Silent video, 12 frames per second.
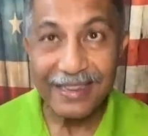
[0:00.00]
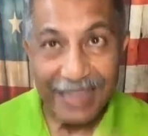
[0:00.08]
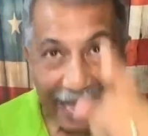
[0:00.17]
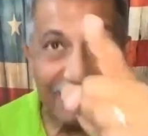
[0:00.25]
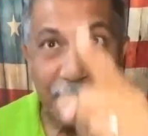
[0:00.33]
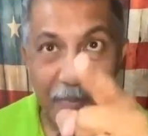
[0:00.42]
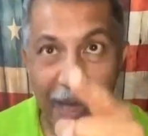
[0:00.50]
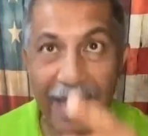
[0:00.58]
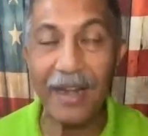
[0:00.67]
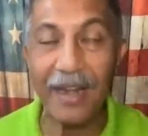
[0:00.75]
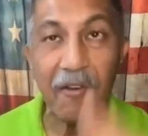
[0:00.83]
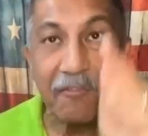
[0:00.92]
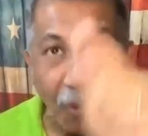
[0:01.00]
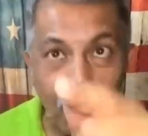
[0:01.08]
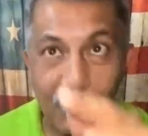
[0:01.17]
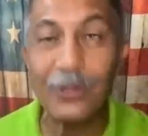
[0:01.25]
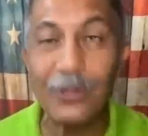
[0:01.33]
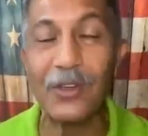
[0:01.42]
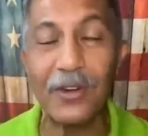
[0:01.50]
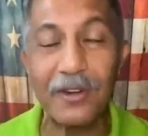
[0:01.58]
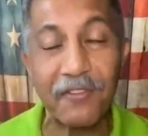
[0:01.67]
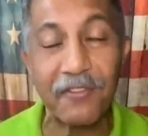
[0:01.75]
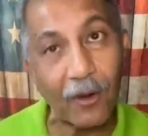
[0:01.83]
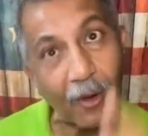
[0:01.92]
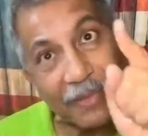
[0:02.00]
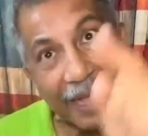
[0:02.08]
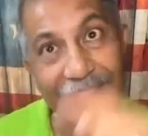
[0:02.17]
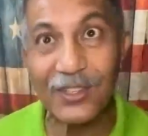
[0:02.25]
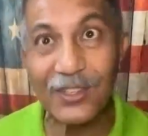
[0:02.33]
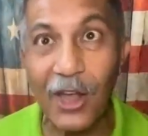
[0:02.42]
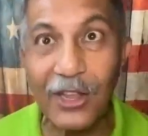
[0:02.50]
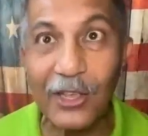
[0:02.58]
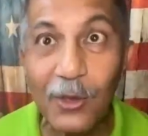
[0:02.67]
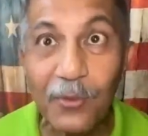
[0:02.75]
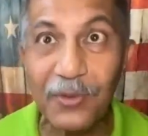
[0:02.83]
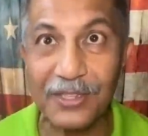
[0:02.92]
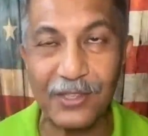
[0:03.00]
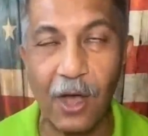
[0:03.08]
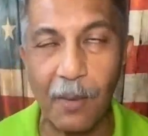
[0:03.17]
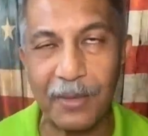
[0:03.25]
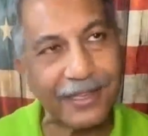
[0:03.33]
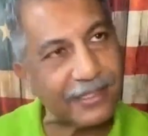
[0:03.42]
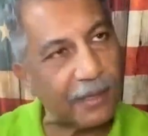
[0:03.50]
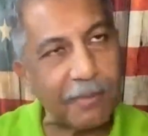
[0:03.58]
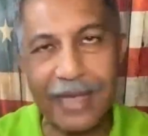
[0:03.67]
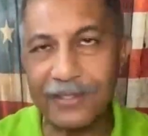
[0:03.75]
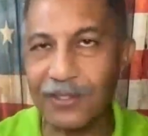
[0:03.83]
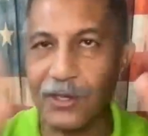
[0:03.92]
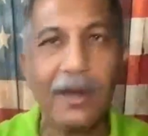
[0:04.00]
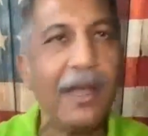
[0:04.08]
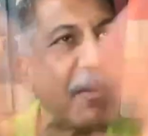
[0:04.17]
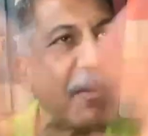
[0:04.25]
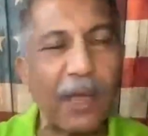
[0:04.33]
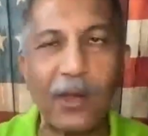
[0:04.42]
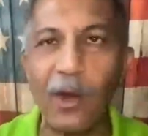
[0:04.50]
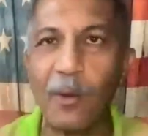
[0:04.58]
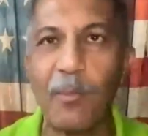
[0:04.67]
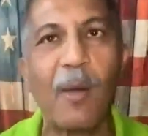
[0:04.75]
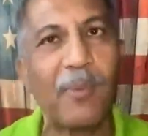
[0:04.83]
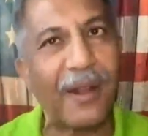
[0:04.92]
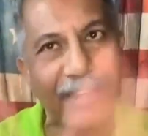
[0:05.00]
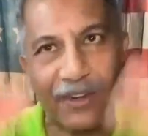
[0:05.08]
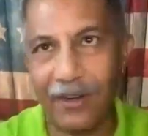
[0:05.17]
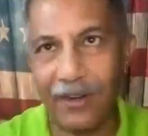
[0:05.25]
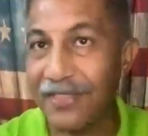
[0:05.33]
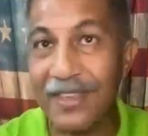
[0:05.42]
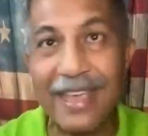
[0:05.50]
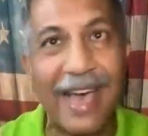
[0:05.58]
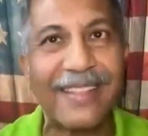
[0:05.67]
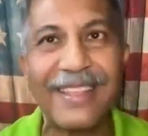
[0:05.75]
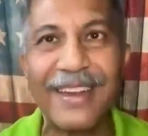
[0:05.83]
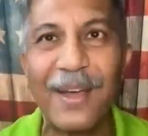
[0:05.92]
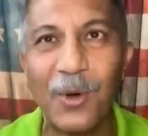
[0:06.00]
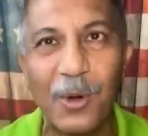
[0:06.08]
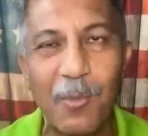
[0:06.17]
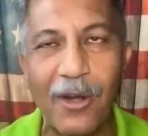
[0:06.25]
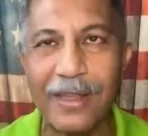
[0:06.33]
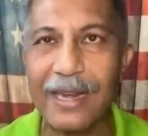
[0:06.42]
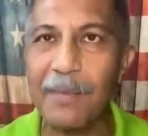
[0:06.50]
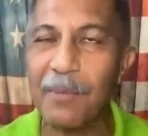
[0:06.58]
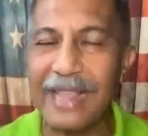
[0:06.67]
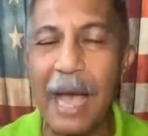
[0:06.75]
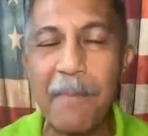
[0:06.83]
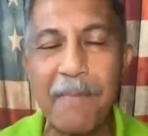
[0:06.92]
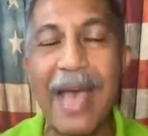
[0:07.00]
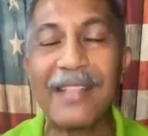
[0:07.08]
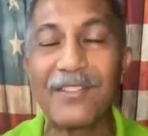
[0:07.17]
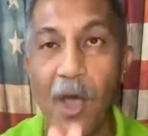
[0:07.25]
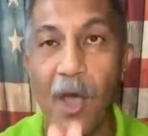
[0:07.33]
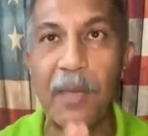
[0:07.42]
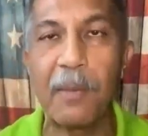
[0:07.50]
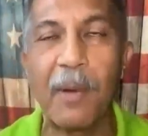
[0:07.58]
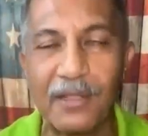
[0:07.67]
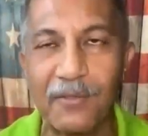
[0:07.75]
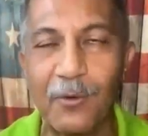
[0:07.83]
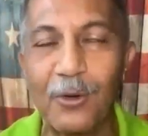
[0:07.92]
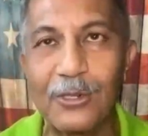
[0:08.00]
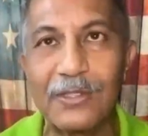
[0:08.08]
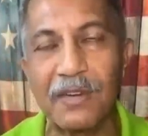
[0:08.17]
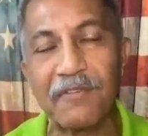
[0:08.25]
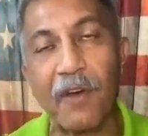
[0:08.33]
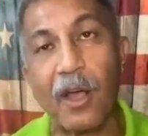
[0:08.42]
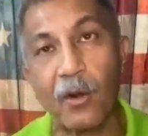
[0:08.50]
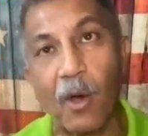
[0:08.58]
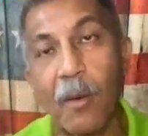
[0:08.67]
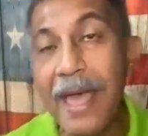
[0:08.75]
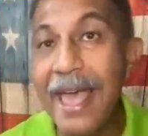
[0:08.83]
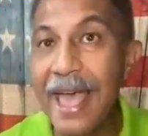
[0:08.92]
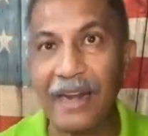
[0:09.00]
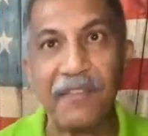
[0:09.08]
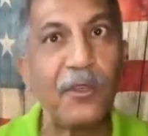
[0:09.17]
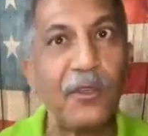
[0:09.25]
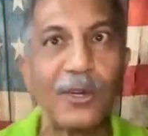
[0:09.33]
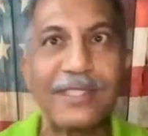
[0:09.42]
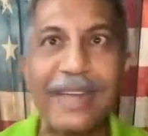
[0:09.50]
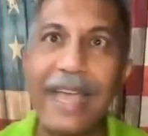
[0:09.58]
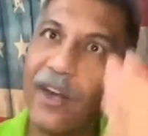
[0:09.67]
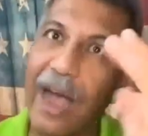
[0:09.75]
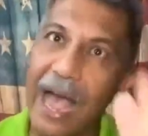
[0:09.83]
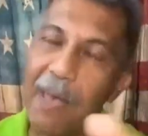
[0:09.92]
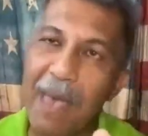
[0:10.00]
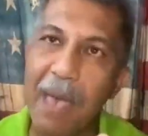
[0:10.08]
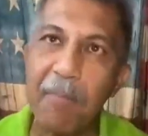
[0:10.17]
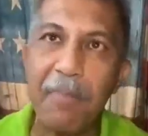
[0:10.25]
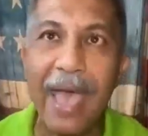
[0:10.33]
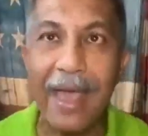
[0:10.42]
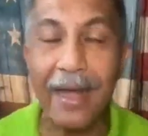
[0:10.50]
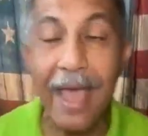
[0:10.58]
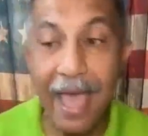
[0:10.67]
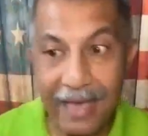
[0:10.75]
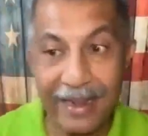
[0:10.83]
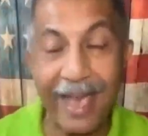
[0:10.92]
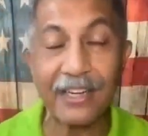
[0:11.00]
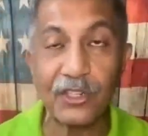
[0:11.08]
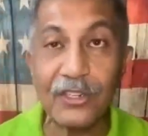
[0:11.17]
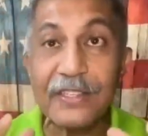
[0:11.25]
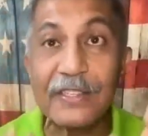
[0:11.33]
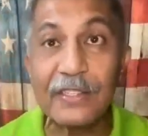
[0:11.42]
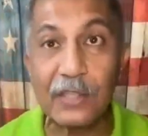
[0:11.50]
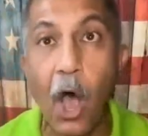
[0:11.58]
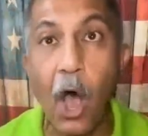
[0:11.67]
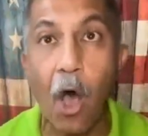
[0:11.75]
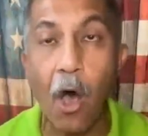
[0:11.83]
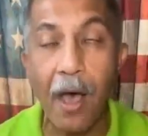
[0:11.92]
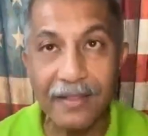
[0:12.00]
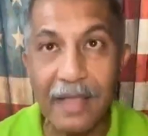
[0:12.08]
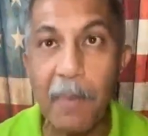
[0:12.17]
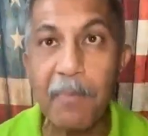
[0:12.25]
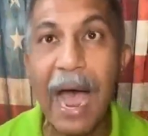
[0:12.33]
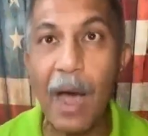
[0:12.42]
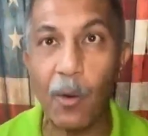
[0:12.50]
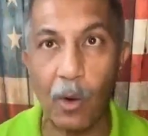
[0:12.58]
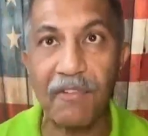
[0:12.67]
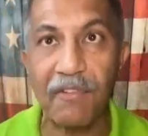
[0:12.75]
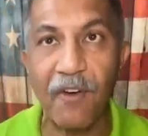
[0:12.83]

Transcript: That's Ben. Fortunes are in the follow up that Scotty Cufus taught me. He's a master pickleball player, I think out of the network marketing, but that man taught me about the fortunes in the follow up. And a few years later, I met Ben and I actually saw the power of